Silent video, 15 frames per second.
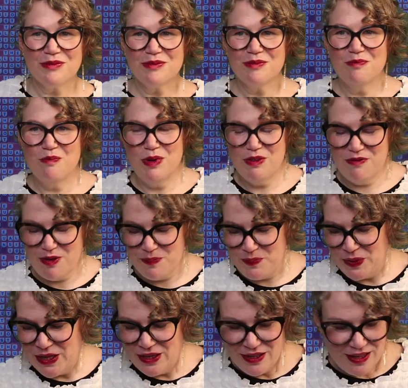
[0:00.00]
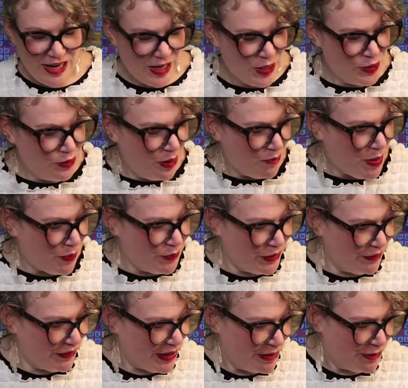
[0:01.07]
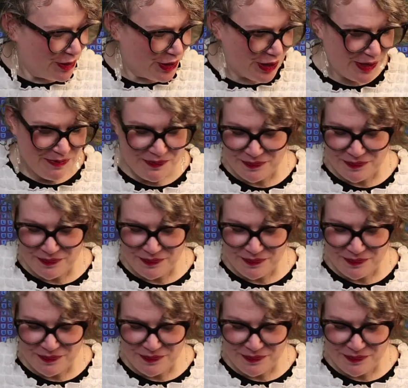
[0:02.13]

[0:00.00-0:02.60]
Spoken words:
Bit of fun. Hello to our mums if they're watching.